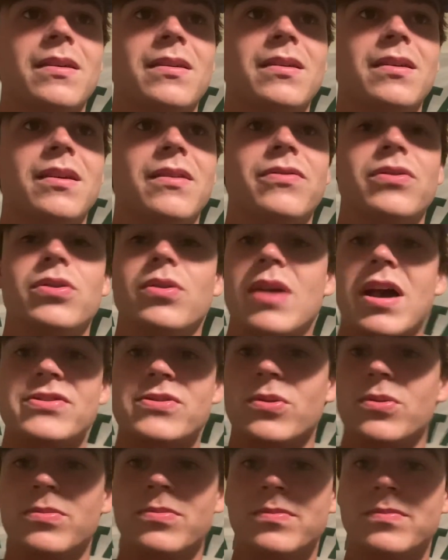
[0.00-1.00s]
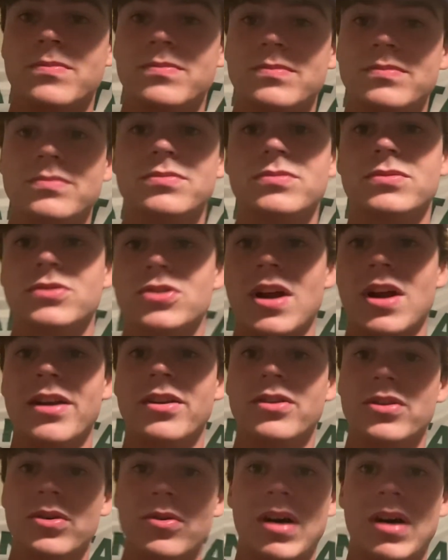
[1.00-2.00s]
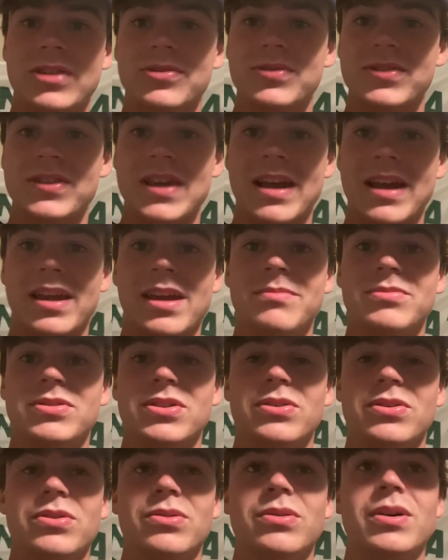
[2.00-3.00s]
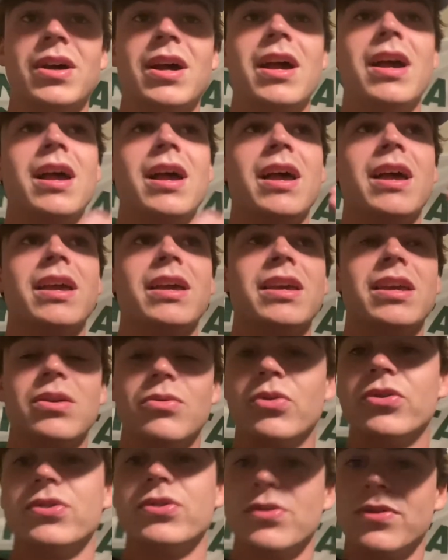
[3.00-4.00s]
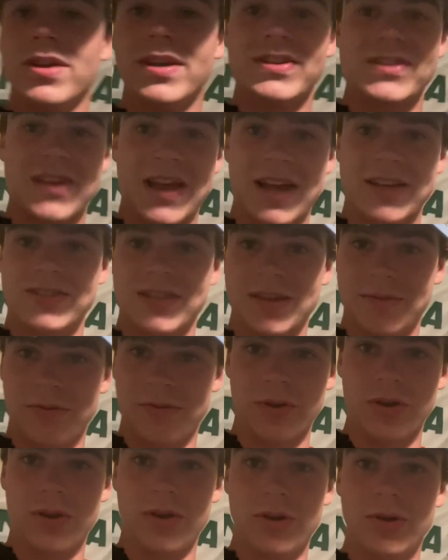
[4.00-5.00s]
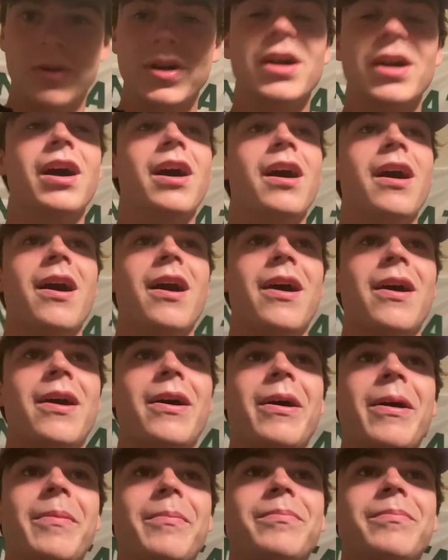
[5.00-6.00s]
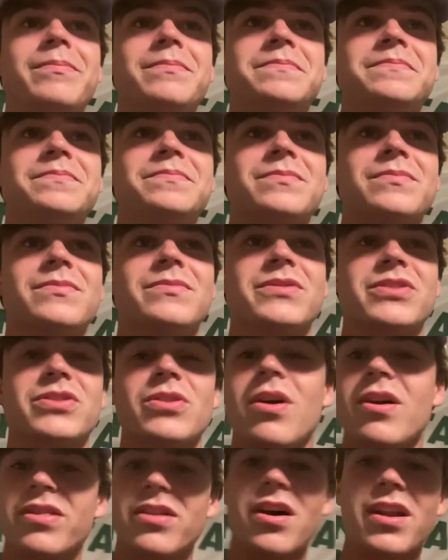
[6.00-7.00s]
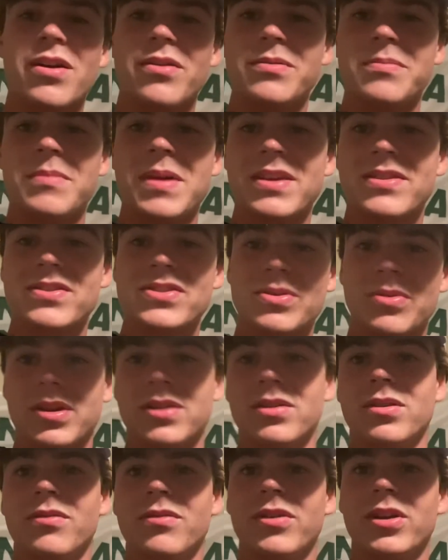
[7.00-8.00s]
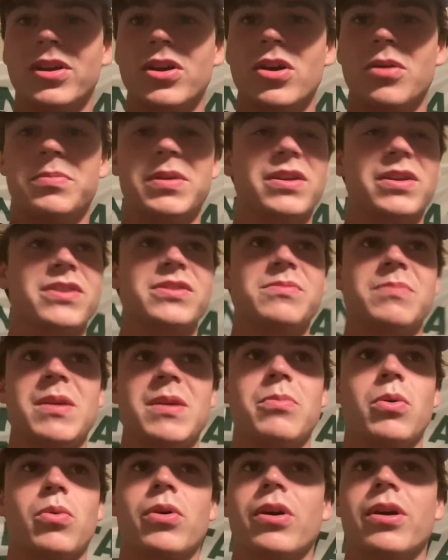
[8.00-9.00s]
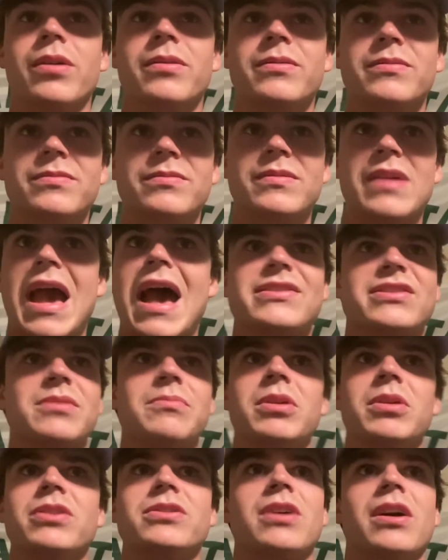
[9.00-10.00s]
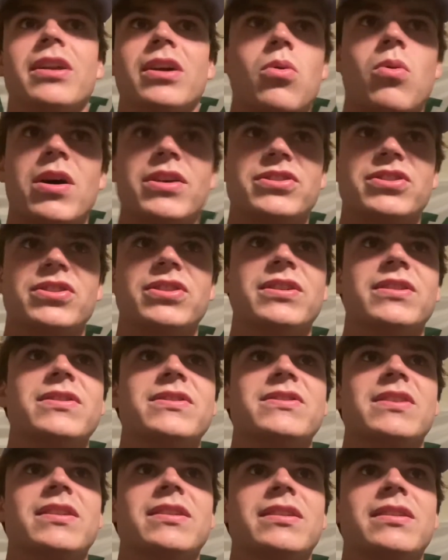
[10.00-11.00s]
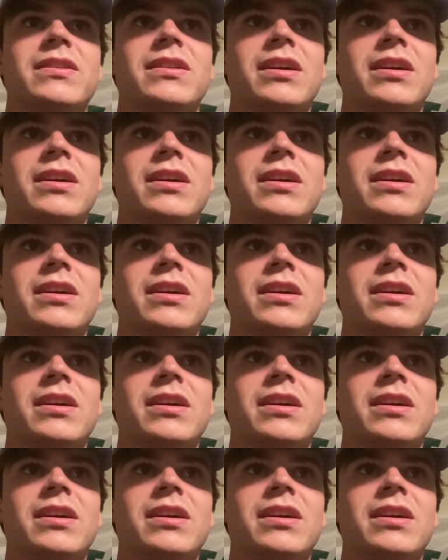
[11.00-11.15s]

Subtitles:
if you guys are trying to do a Watch with Zack game too, he will do the exact same for you. So I thought I would make this quick little video because people were asking me a ton of questions, and